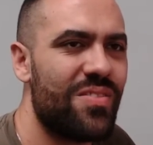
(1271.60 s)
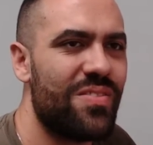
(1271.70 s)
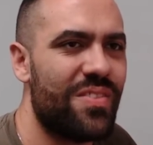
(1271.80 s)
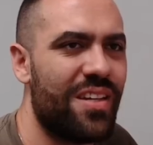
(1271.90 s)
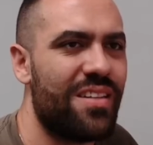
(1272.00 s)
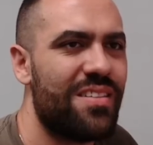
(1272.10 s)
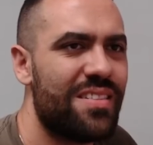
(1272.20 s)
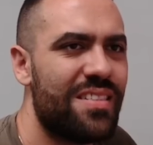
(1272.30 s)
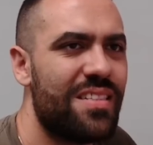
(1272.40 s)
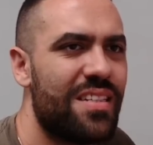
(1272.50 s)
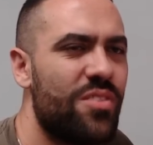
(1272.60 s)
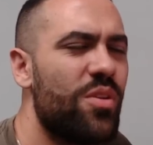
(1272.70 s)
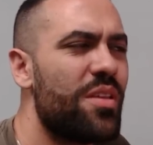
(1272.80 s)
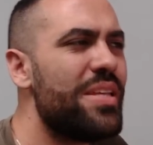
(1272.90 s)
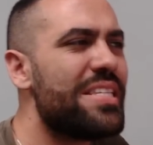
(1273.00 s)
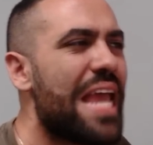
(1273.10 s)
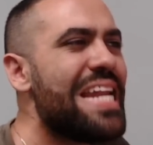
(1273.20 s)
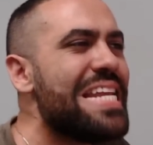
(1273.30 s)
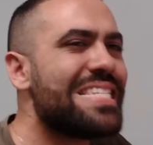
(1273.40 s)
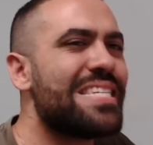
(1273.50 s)
Well, it means
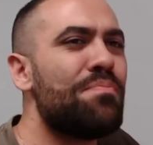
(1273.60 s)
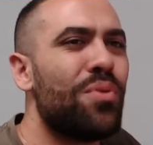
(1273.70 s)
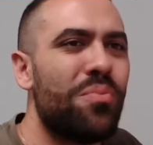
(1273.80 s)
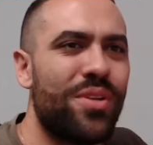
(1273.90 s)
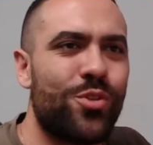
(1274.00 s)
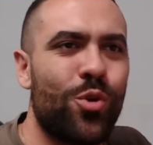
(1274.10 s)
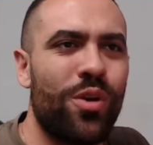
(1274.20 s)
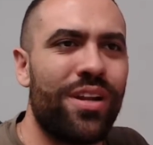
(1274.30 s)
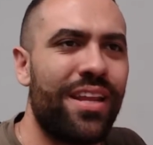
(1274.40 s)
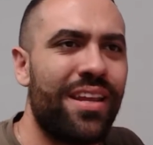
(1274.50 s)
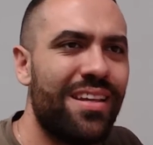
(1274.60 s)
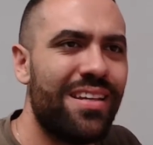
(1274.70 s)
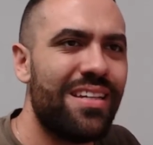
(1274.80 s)
any simple majority